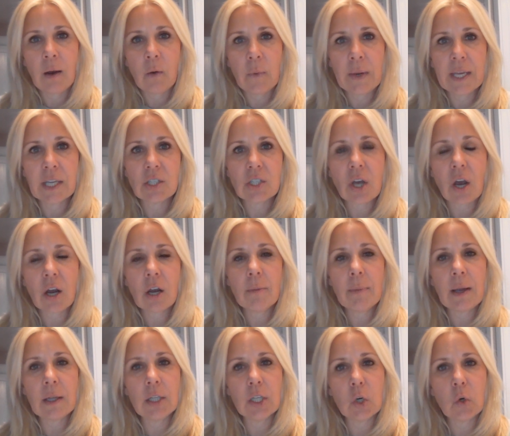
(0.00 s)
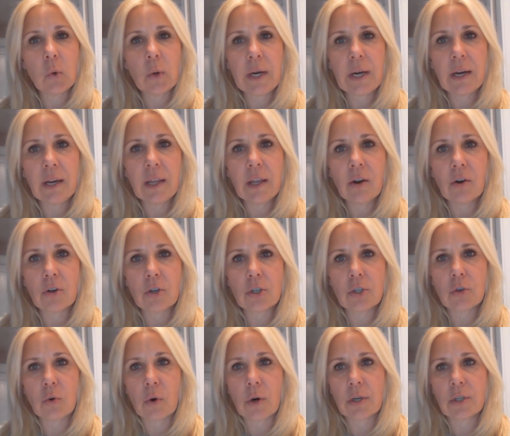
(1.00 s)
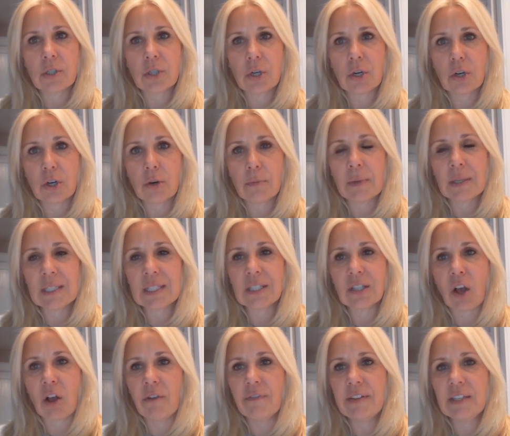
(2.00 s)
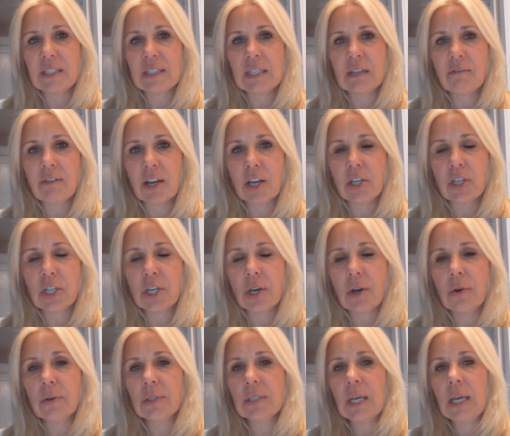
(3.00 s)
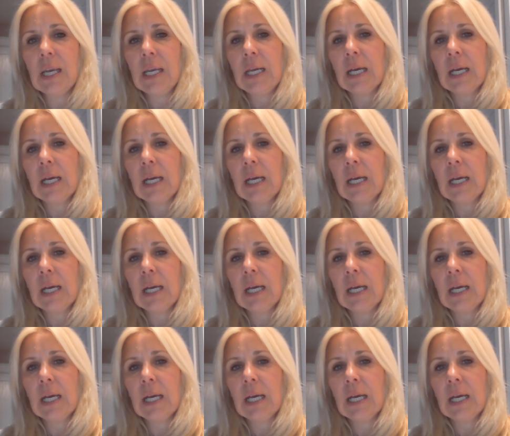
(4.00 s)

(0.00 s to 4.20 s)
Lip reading: We can talk about liquidity or short-term solvency ratios.